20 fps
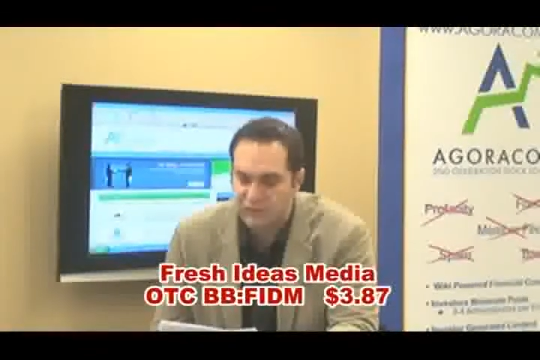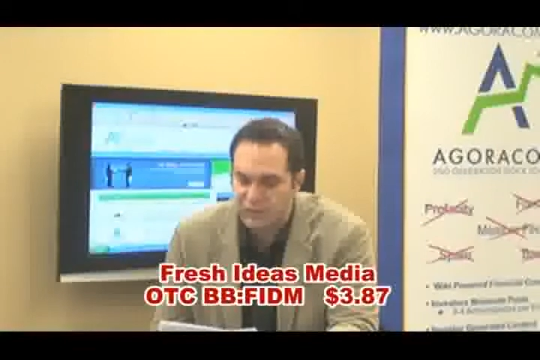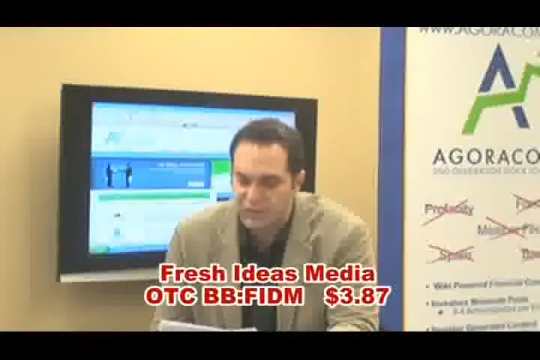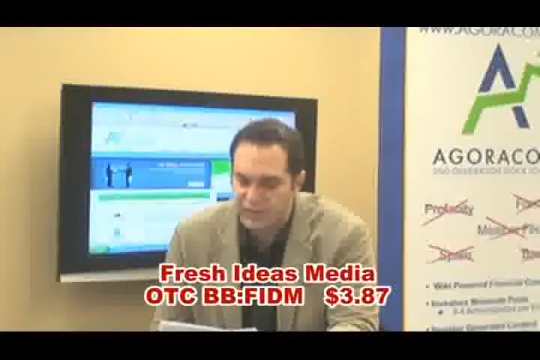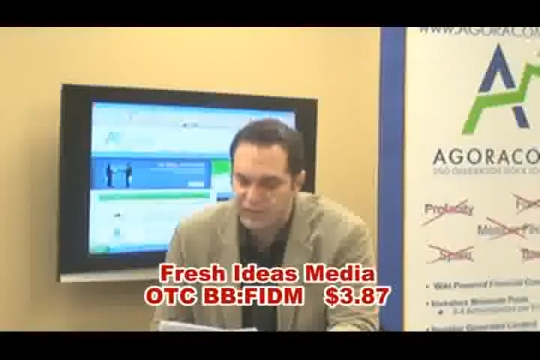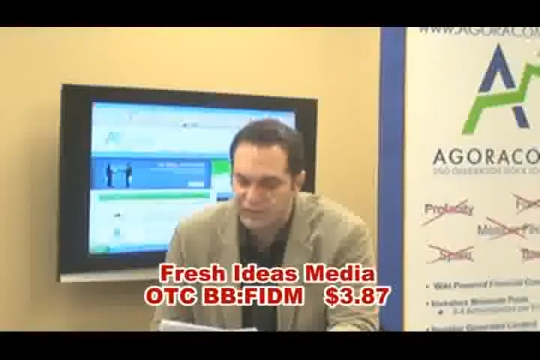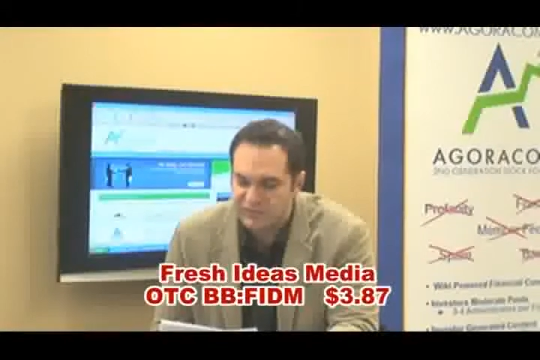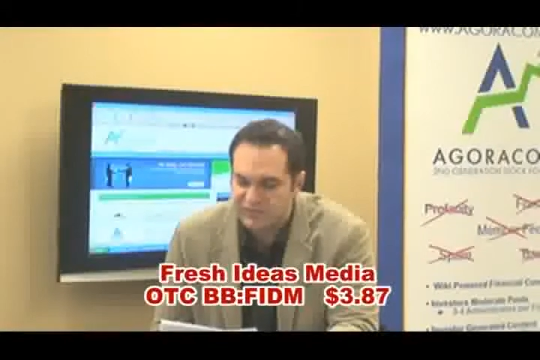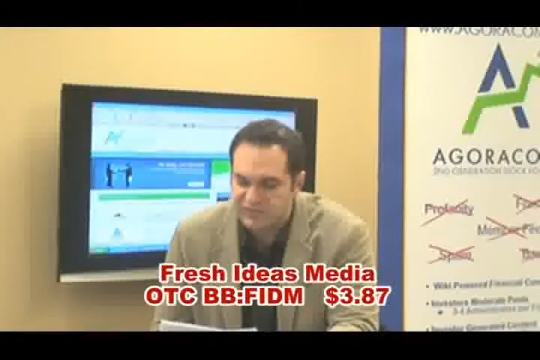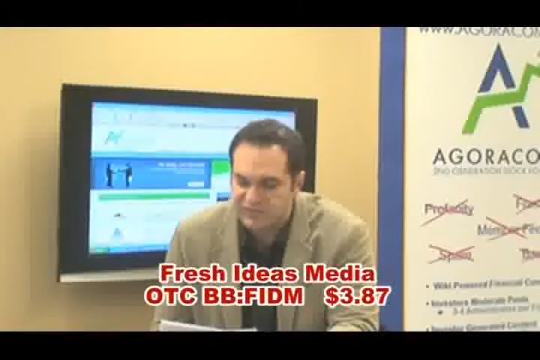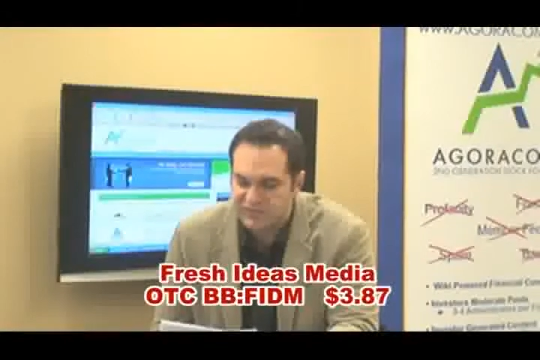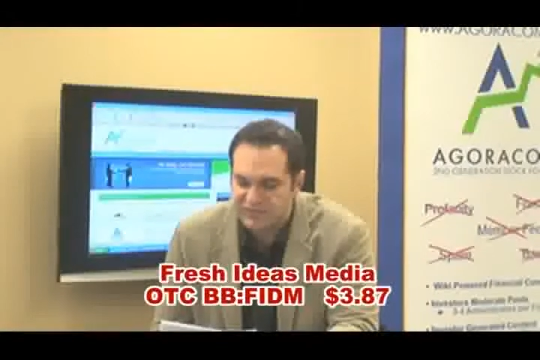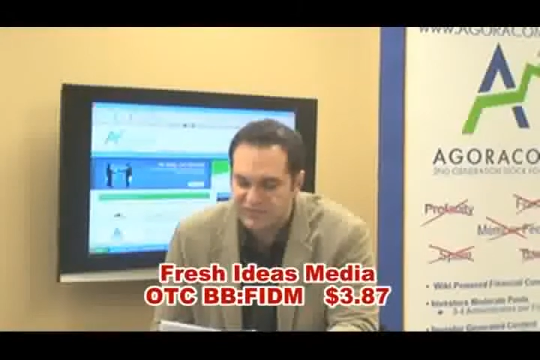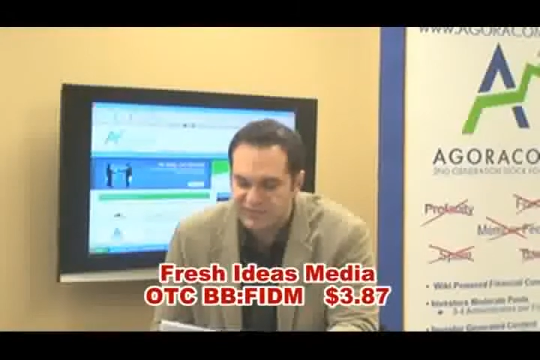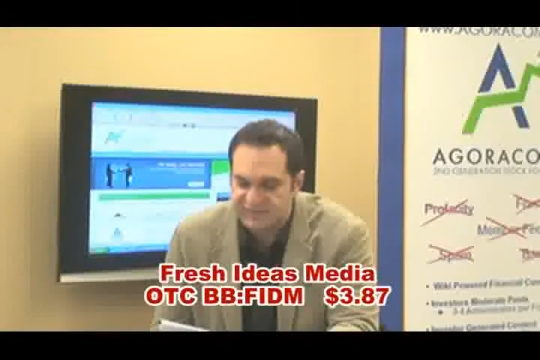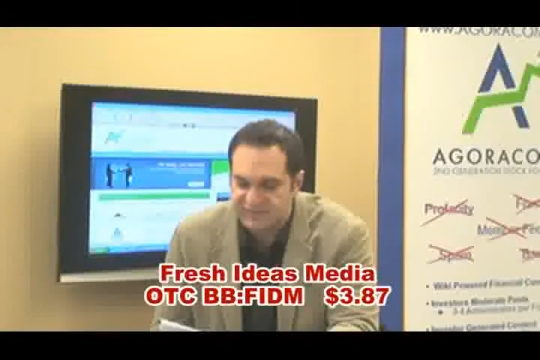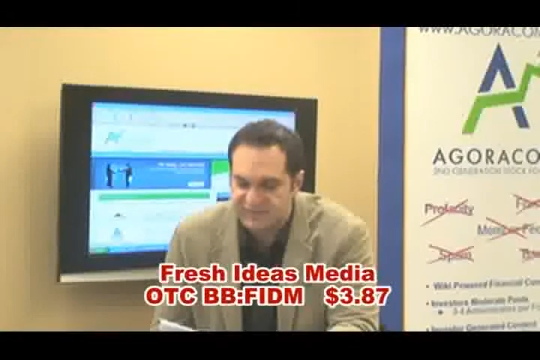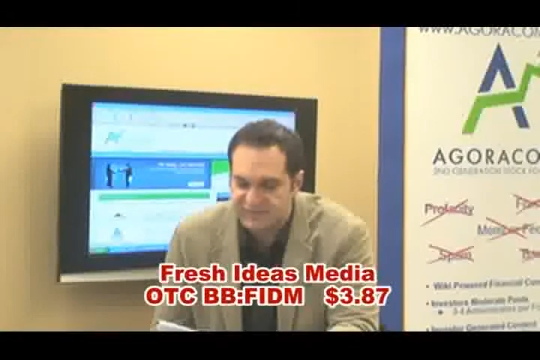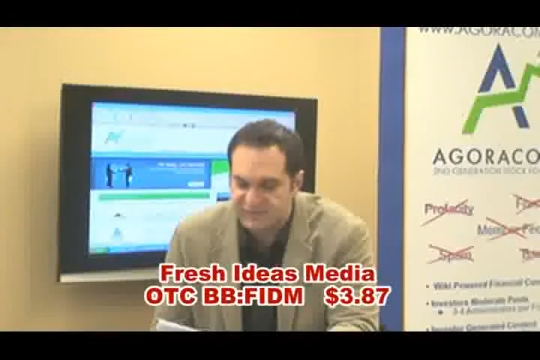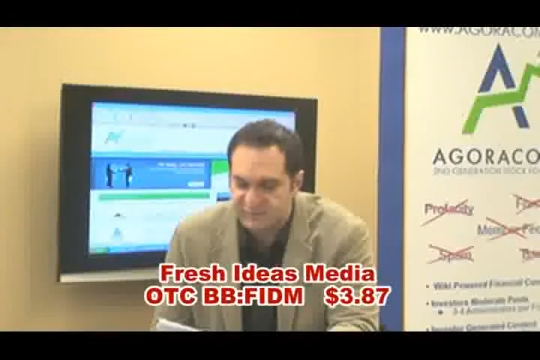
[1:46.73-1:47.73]

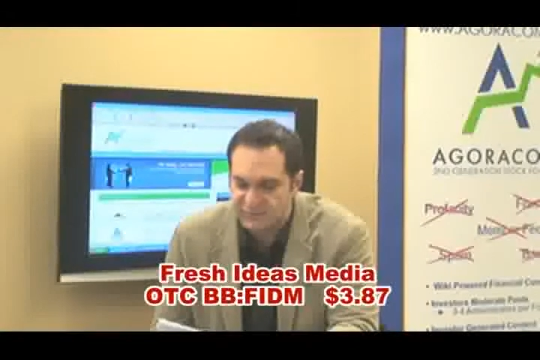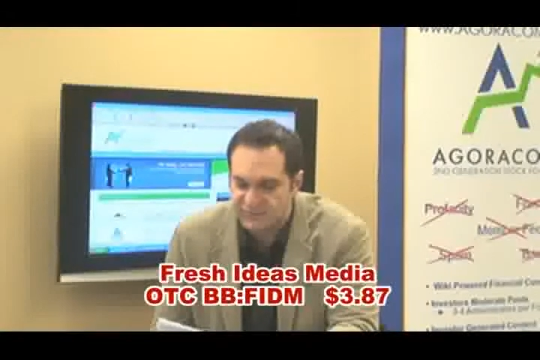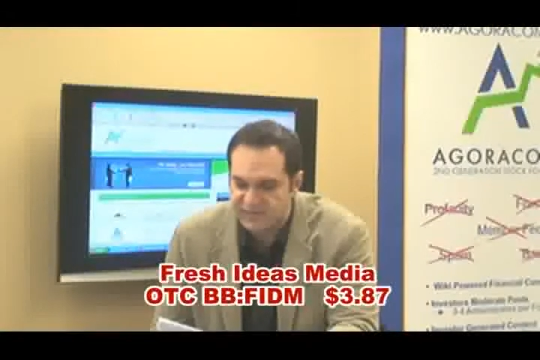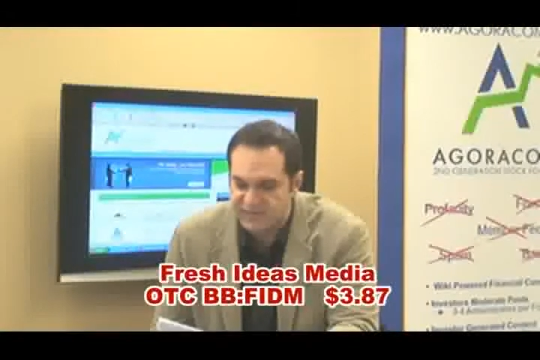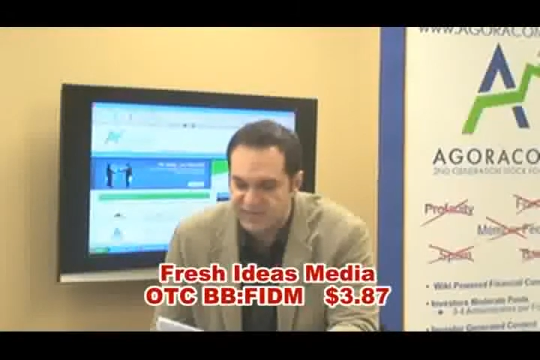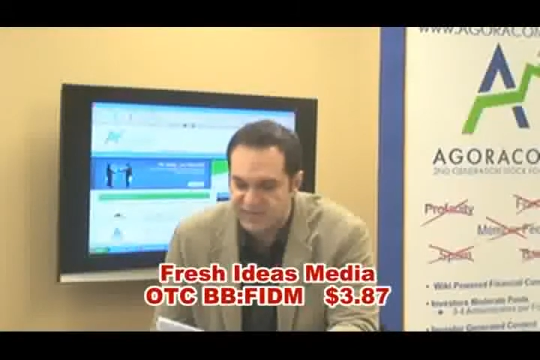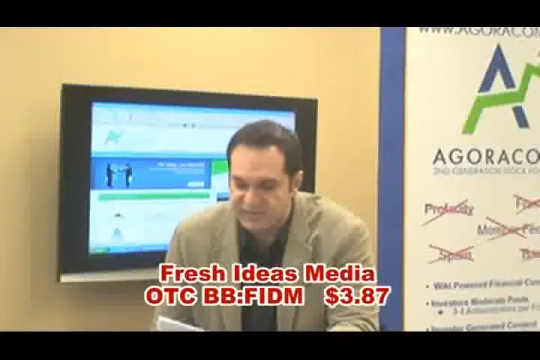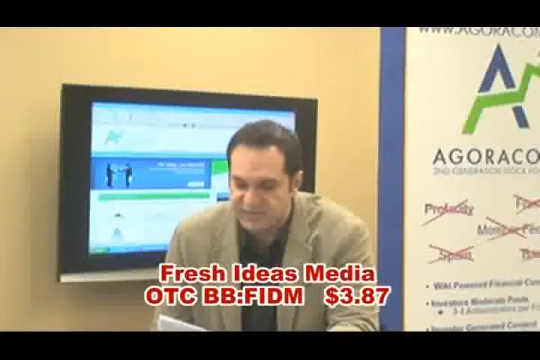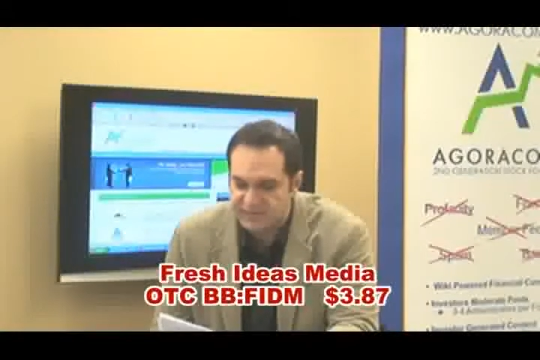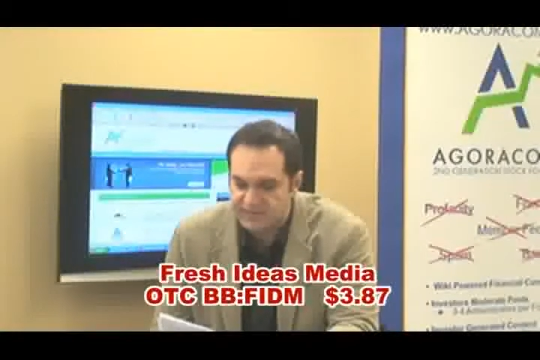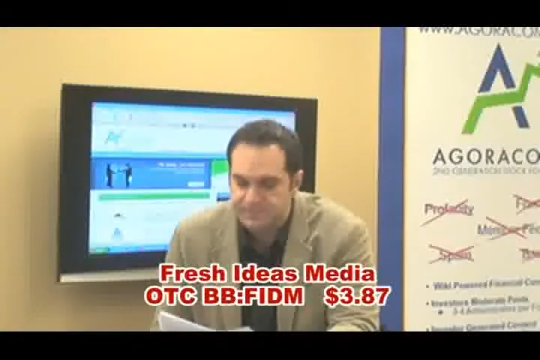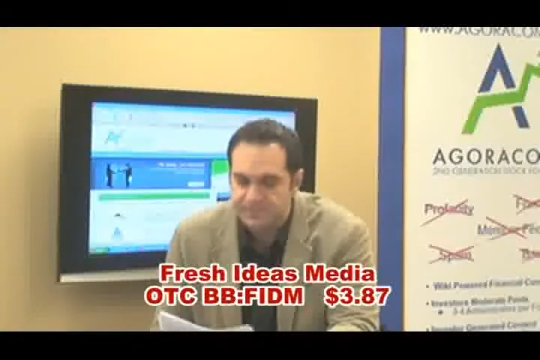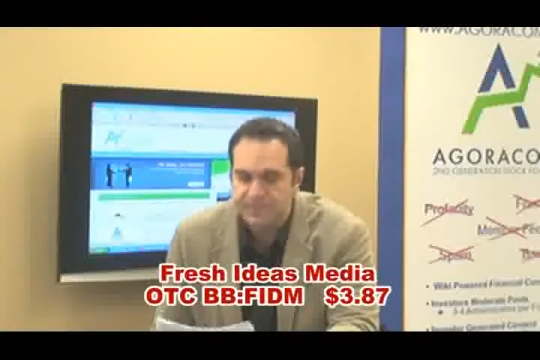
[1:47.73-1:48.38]
366%.